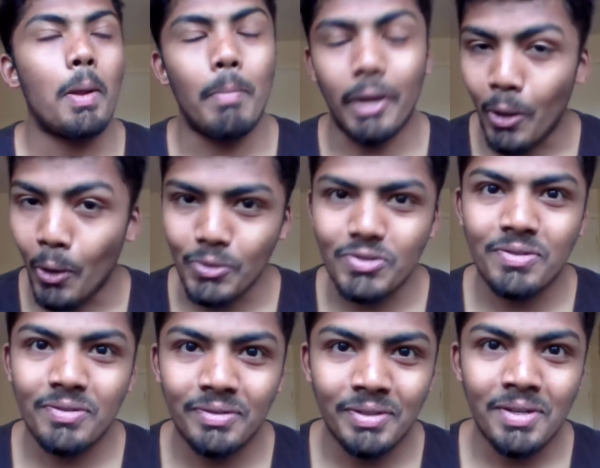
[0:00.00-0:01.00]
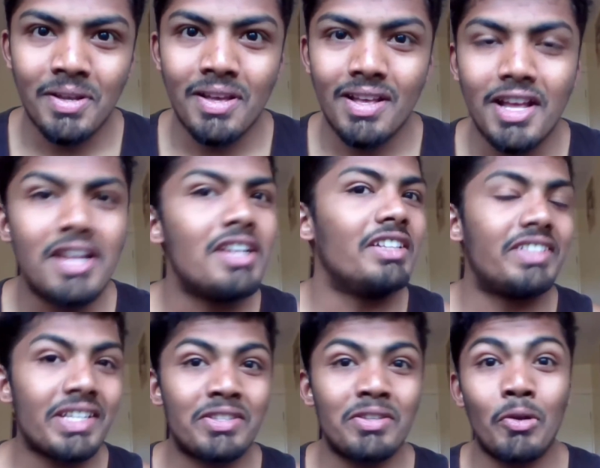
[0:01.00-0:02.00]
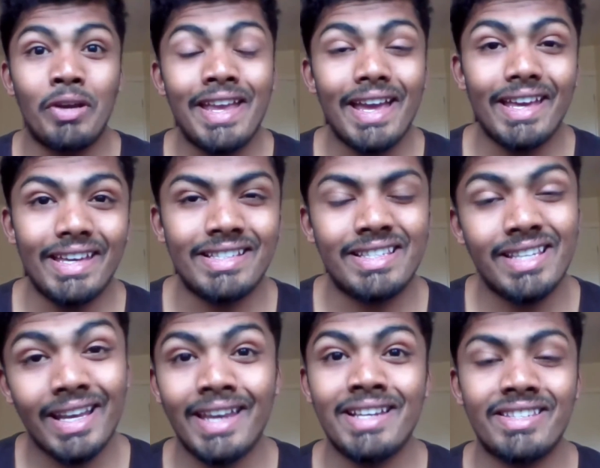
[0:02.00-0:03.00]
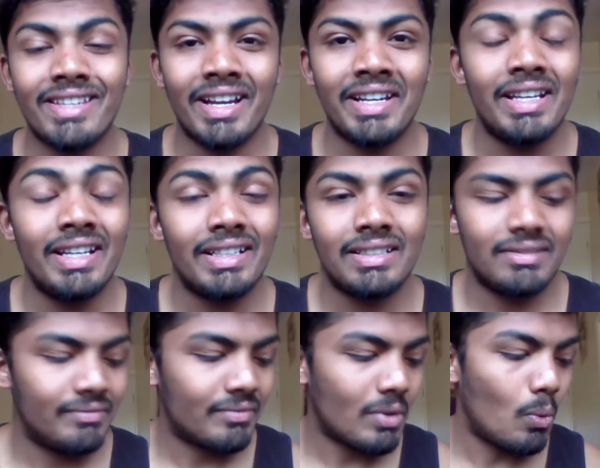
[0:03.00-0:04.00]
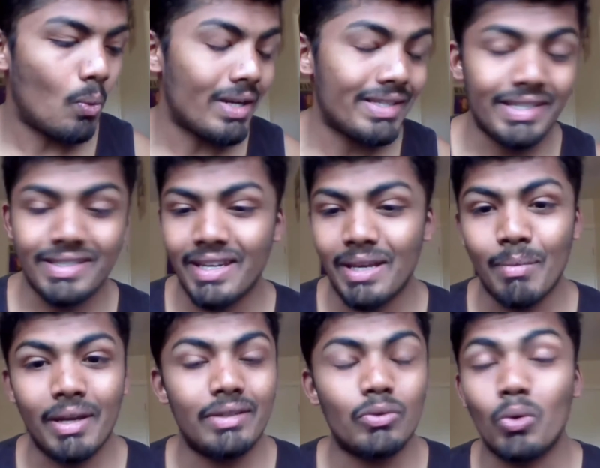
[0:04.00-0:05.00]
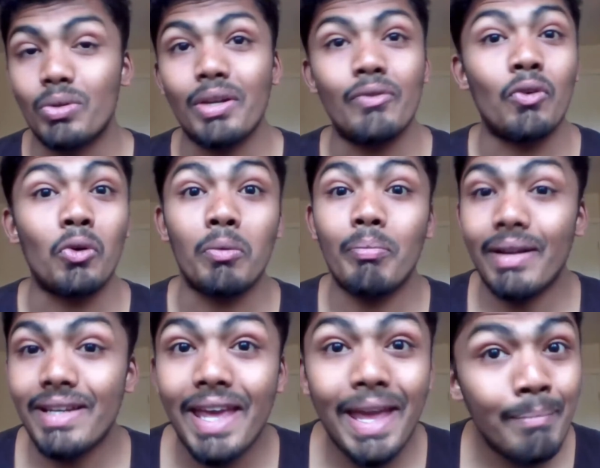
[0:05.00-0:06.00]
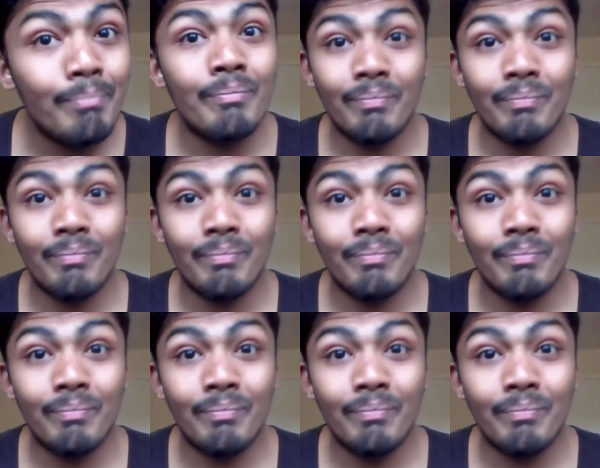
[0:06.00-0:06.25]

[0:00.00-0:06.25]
Because just looking at his second son, what's his name? I totally forgot. But him.